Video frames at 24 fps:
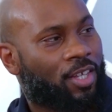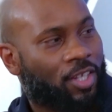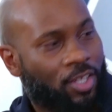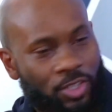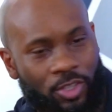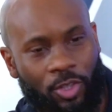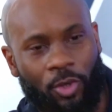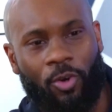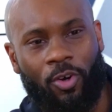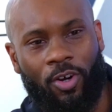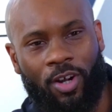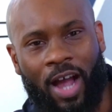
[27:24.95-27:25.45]

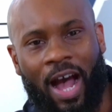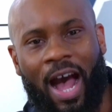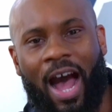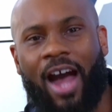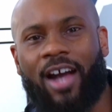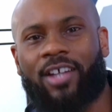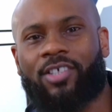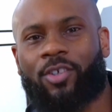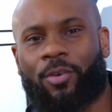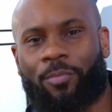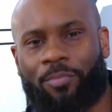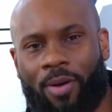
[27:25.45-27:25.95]
So
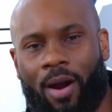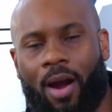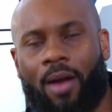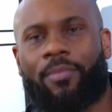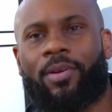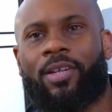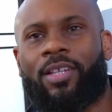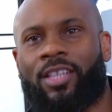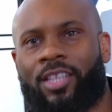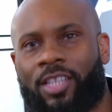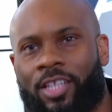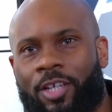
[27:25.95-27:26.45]
guys are
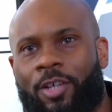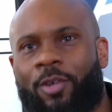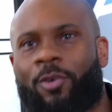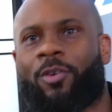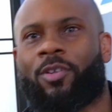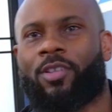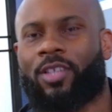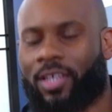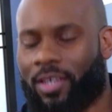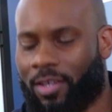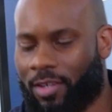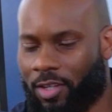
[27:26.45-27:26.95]
probably
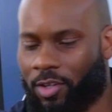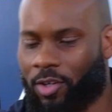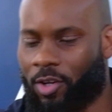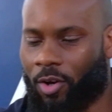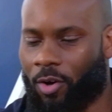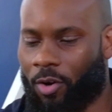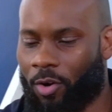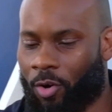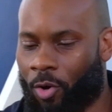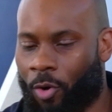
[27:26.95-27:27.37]
literally, you know,